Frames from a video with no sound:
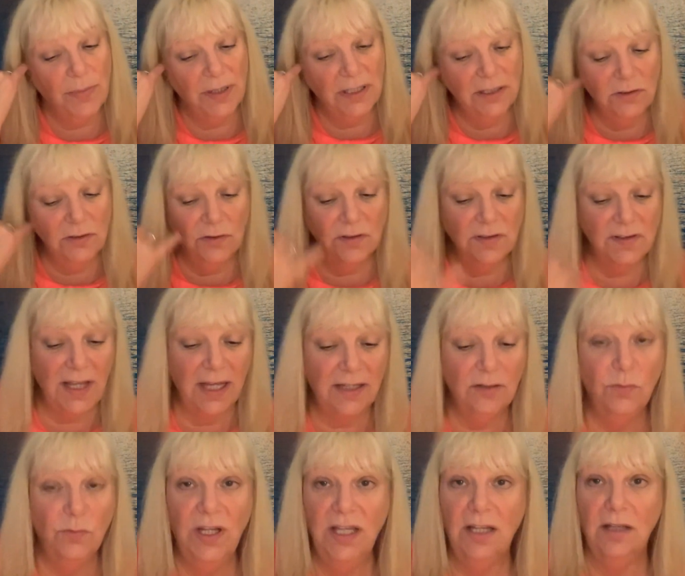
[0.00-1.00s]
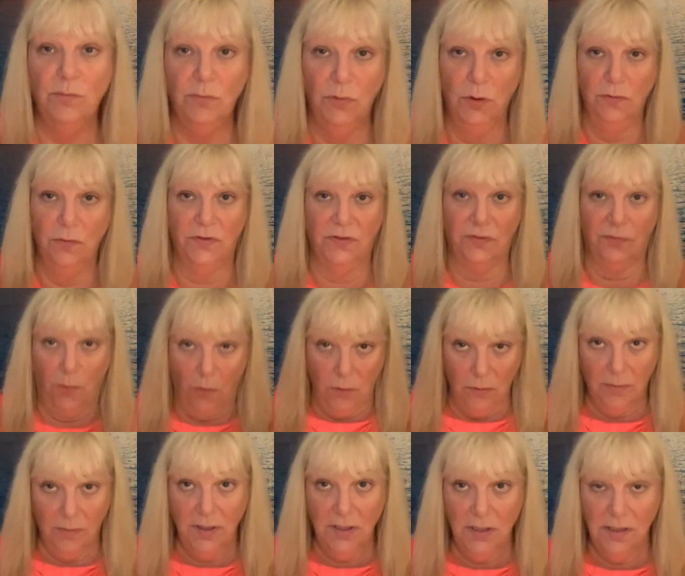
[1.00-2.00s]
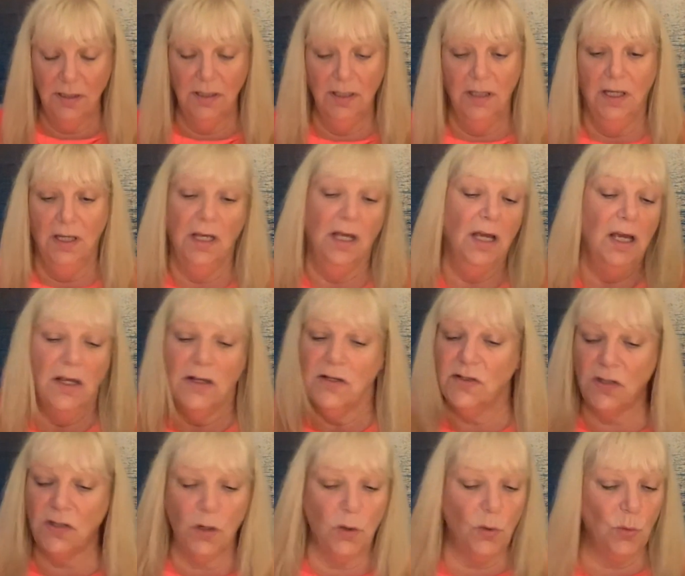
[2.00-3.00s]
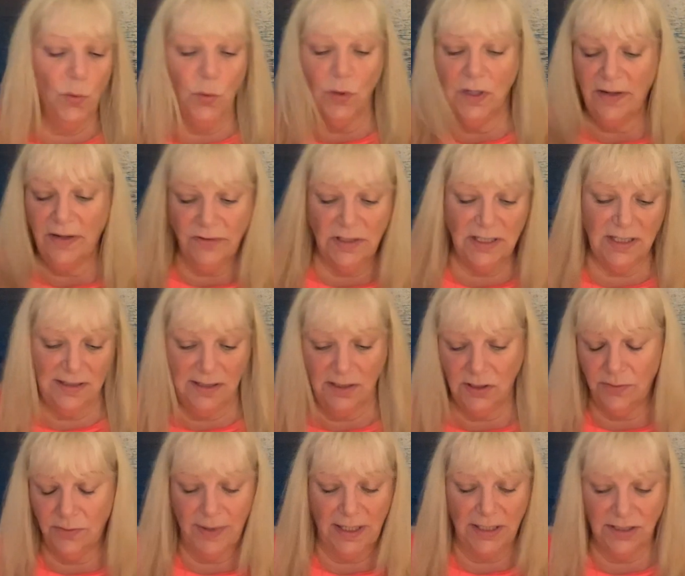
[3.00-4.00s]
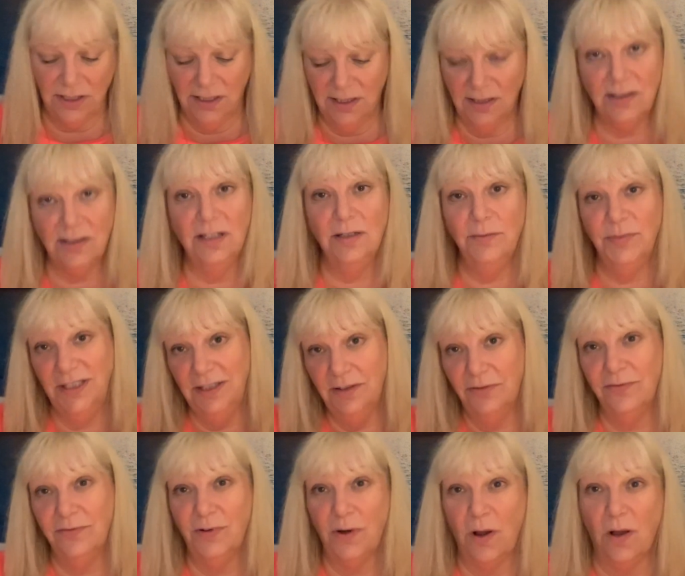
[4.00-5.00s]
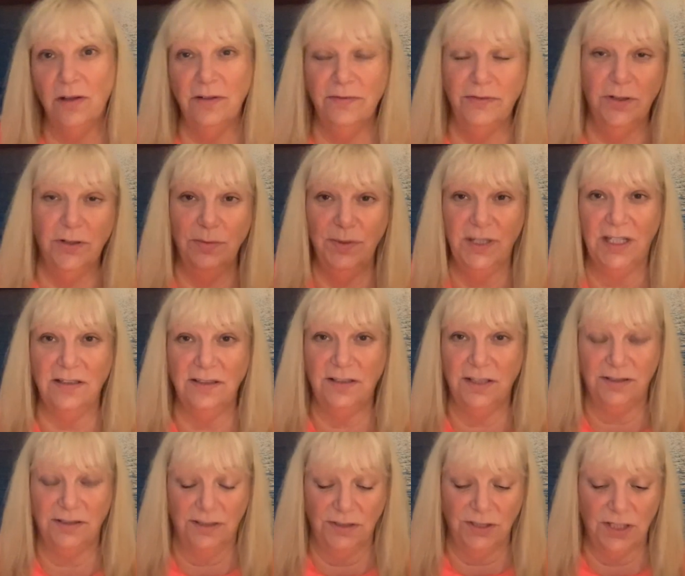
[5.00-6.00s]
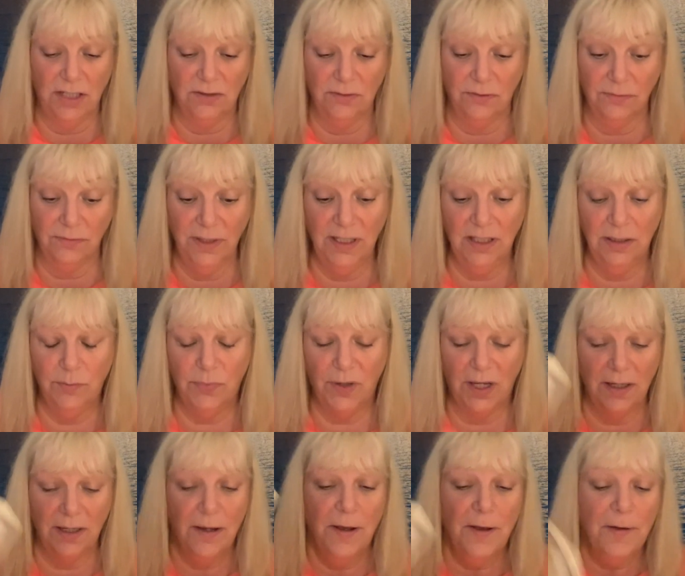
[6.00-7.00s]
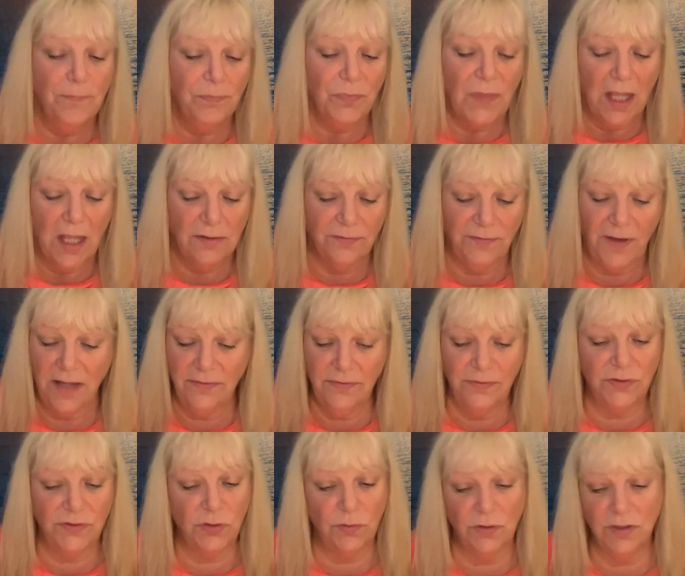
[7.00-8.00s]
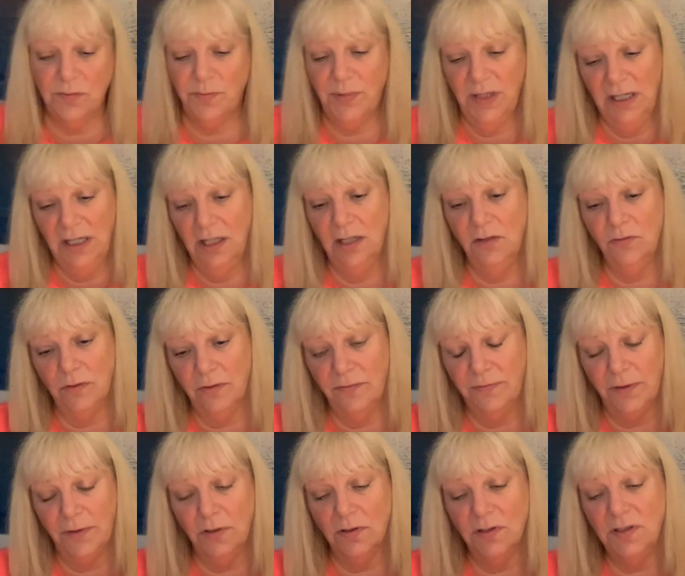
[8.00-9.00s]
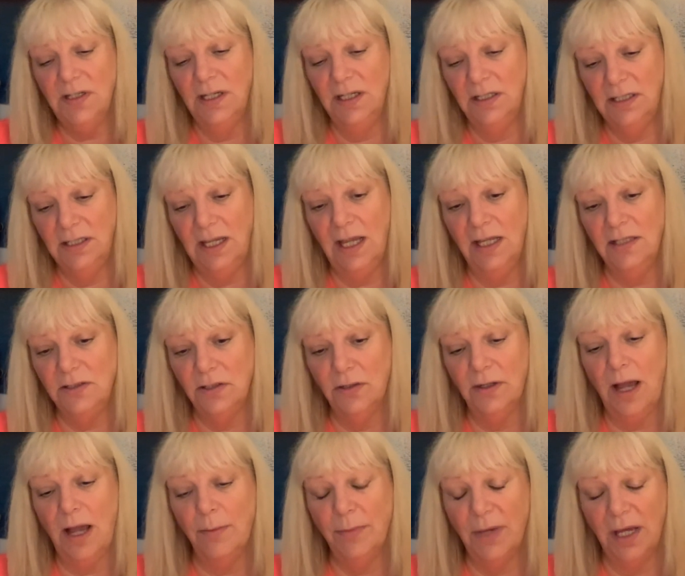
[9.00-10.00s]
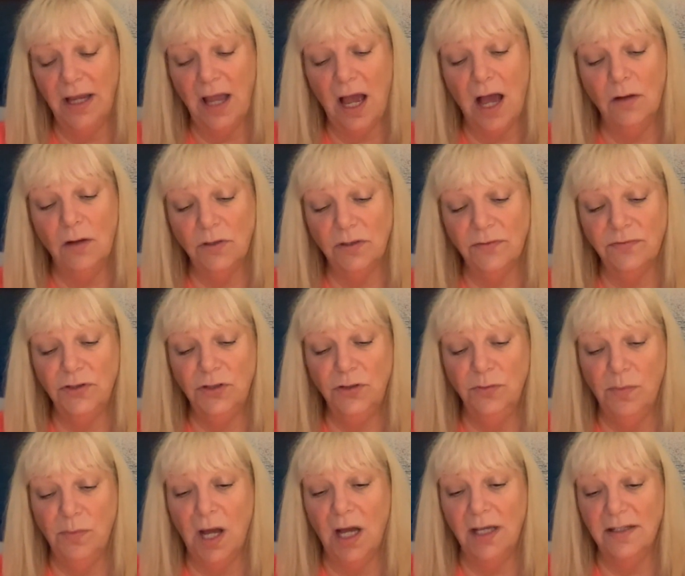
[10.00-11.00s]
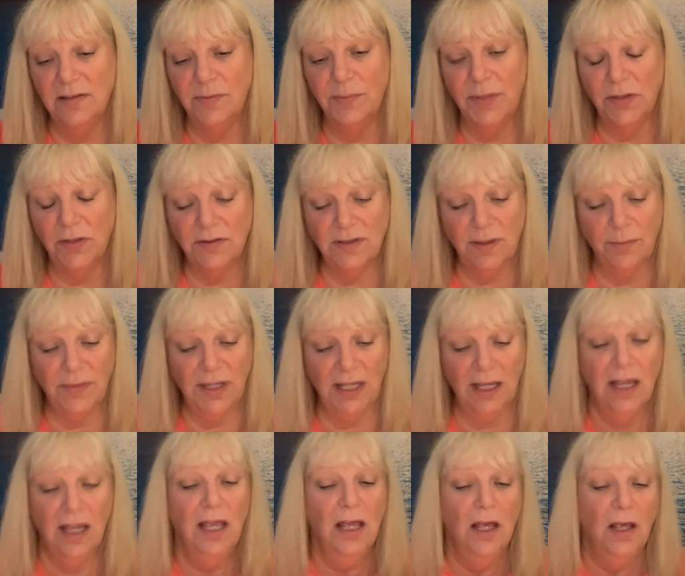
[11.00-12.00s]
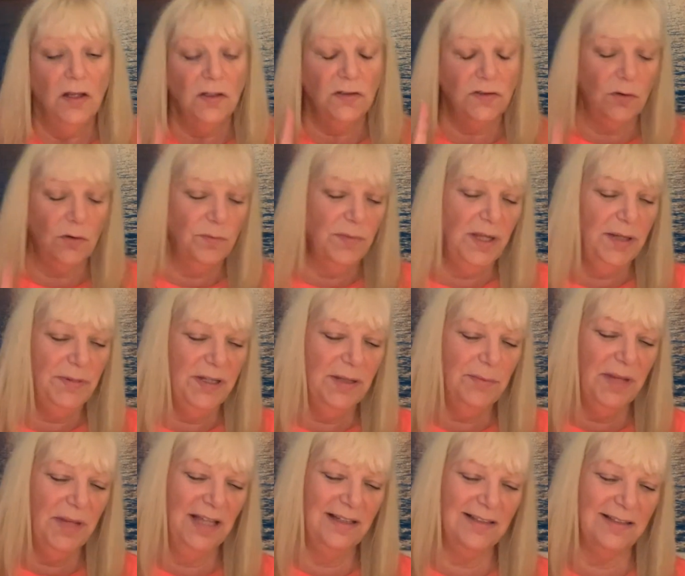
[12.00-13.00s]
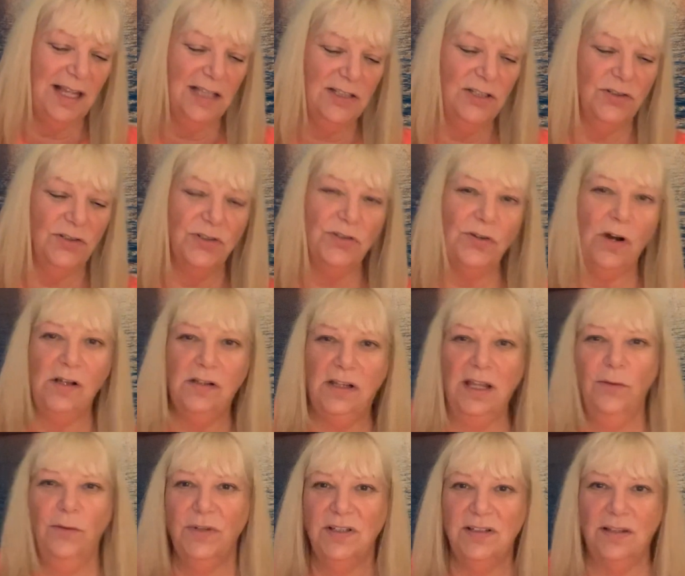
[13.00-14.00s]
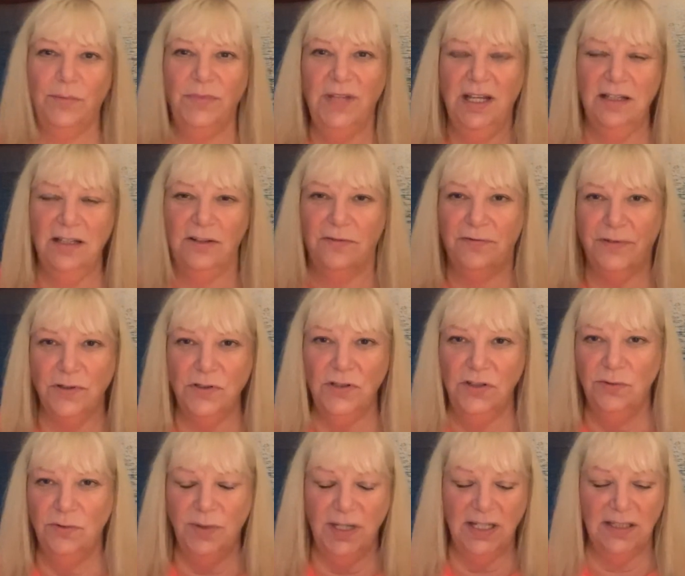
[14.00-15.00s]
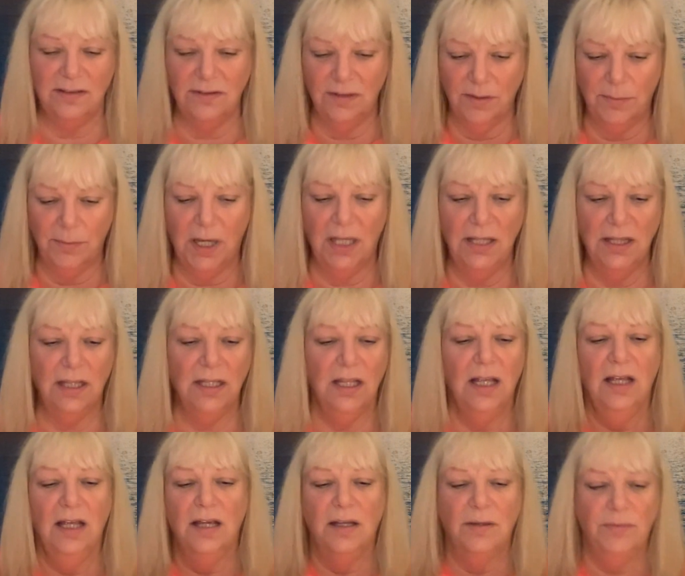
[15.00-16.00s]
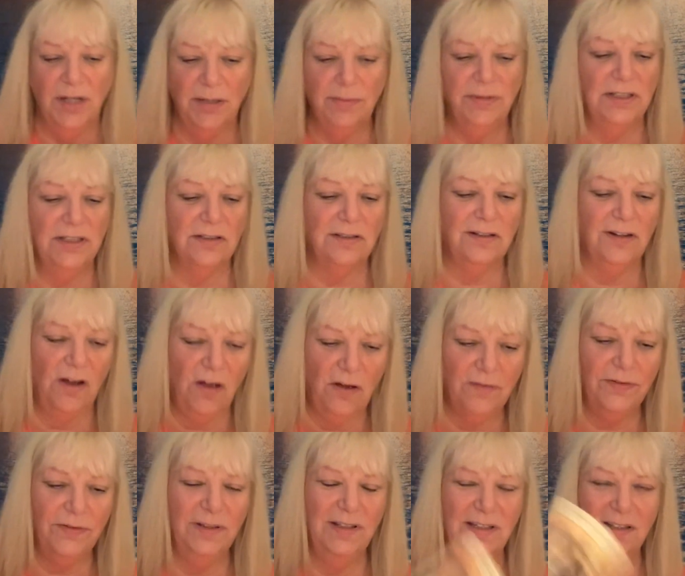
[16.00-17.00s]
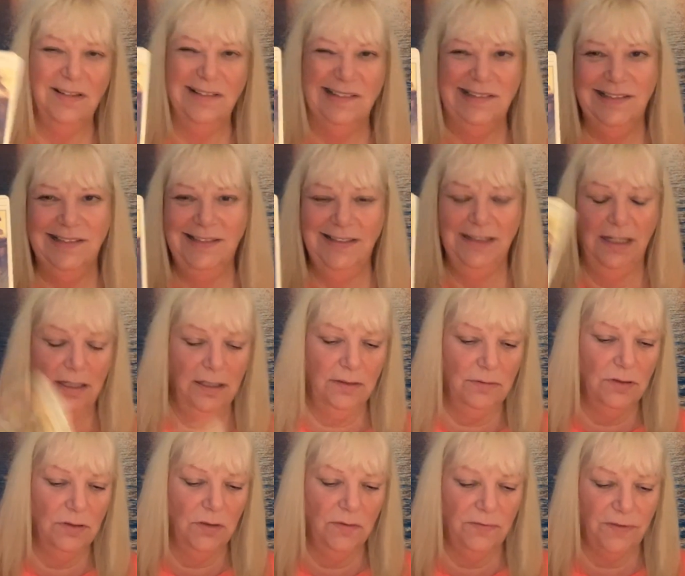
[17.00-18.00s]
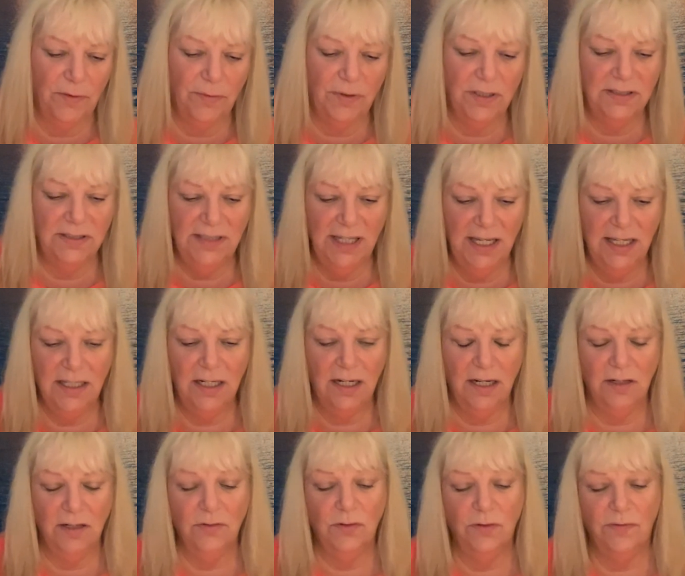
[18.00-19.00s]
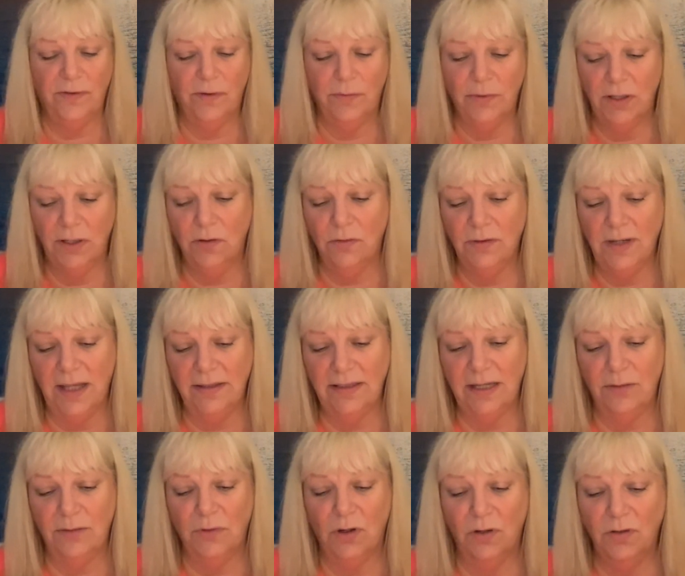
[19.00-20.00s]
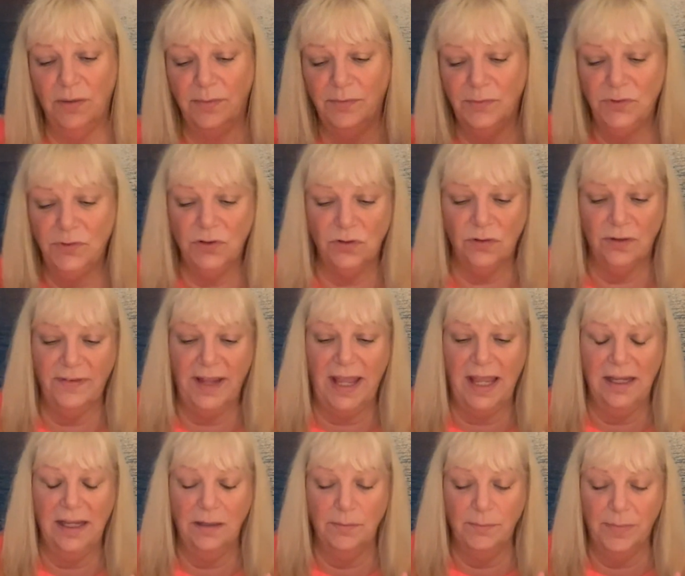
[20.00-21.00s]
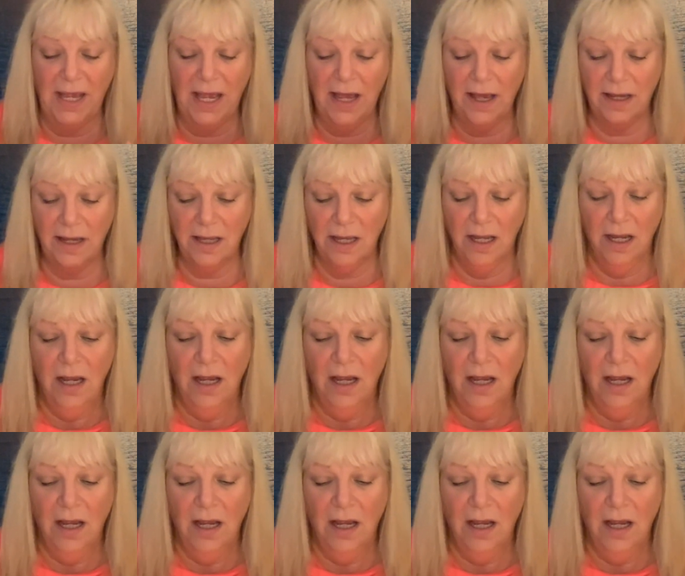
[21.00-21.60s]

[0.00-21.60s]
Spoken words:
But in the second week, it moves forward. So whatever the situation, it's going to be different for all of you because it's just a general read. But the Five of Swords being in reverse indicates you're coming out of two minds about something. So maybe it makes sense. You're struggling with something in the first 2 weeks of the month. Maybe there's an offer there. I don't know if I want to take it. I don't know if I want to go down that road. I'm sort of hanging back.